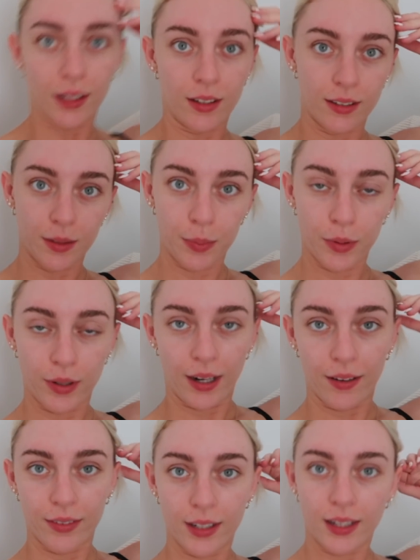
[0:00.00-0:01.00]
I just brought
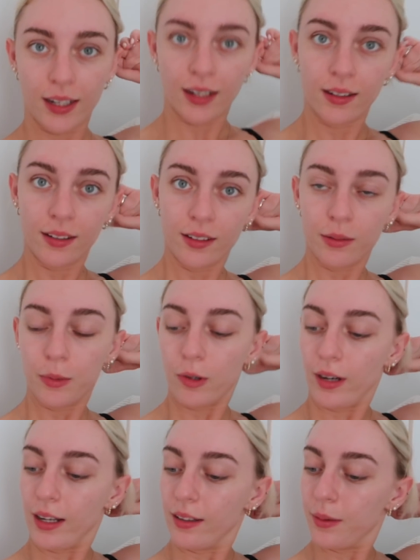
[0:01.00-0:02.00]
everything in this
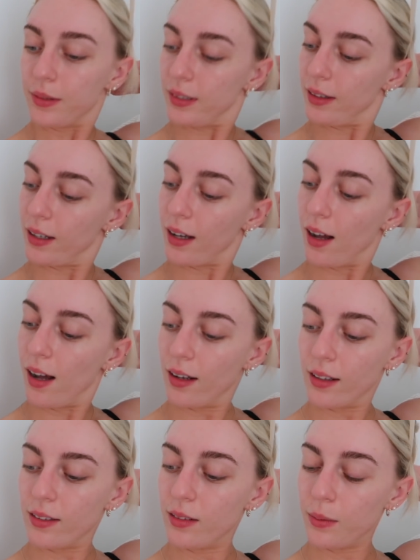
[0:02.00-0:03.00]
morning that was in the car
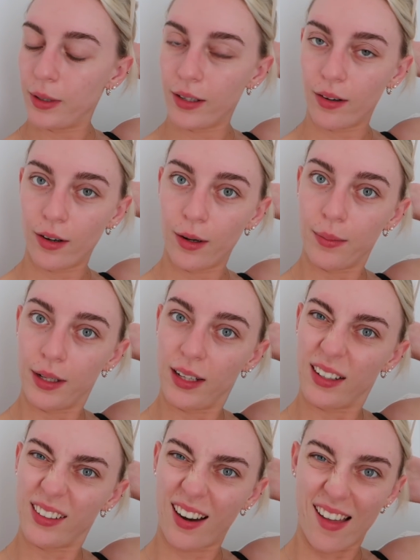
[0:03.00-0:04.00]
because we got home at
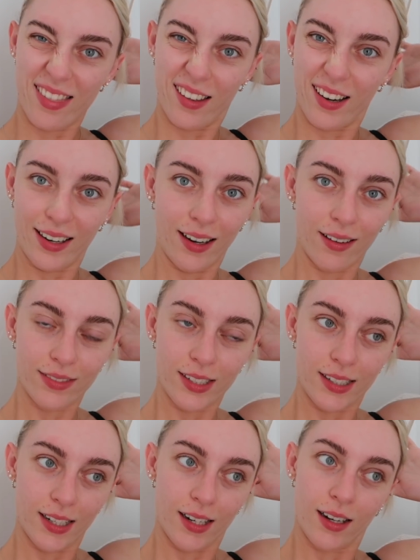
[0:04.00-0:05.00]
like 9:30 after
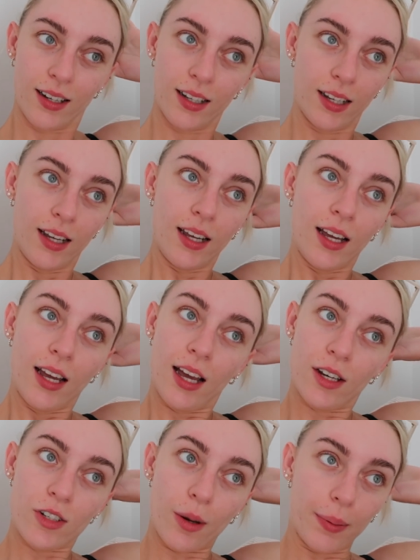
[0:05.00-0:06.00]
dinner
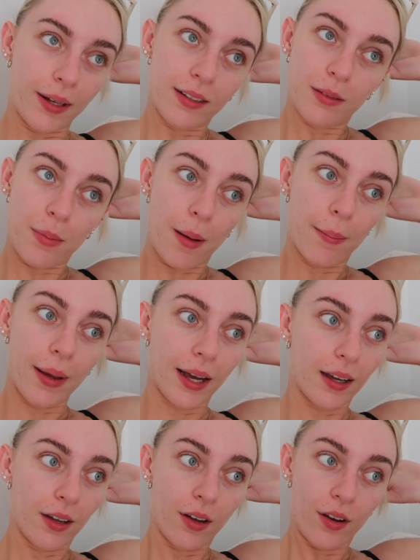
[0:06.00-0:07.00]
and dropping his mum
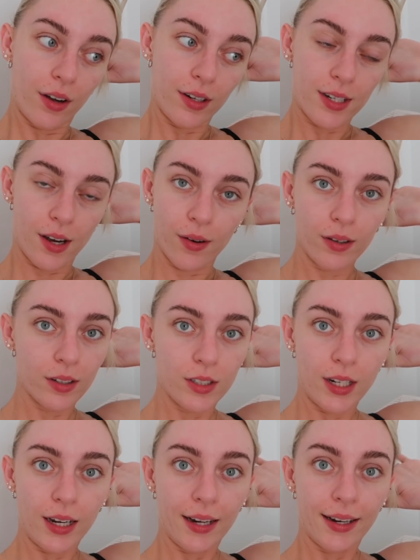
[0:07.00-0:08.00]
back at her hotel because
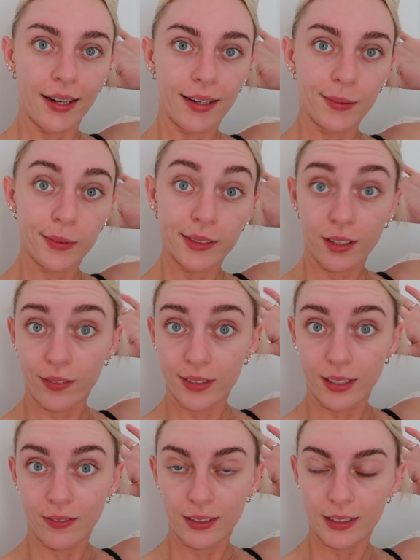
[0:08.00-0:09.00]
she was
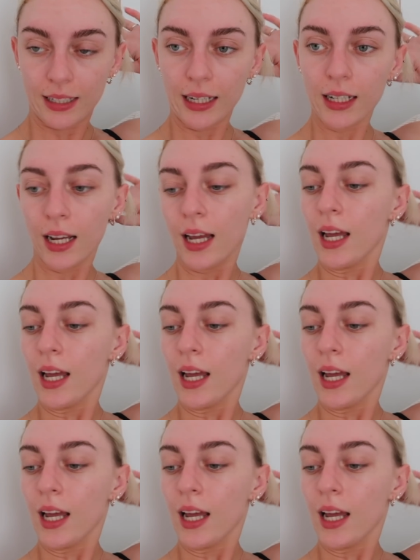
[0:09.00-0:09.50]
obviously visiting.